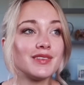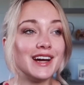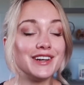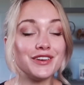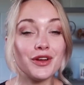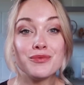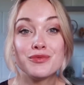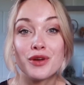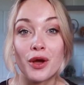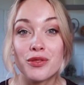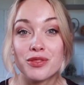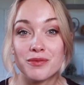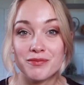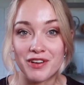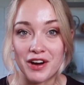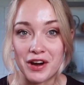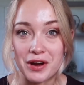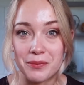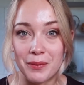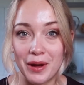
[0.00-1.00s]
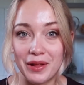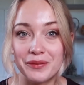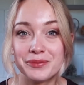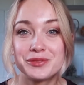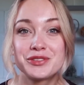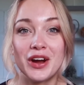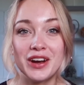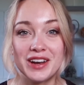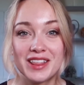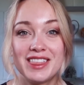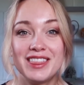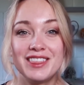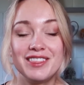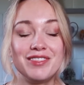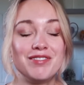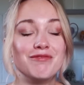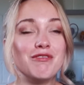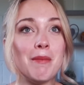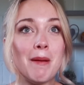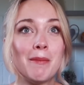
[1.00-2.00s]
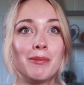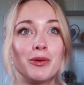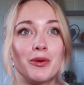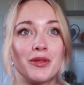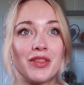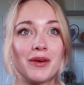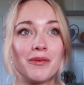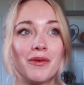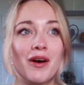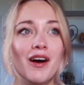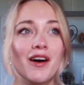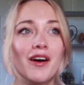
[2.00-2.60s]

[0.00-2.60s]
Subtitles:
don't know them very well, I'm trying to remember what they were.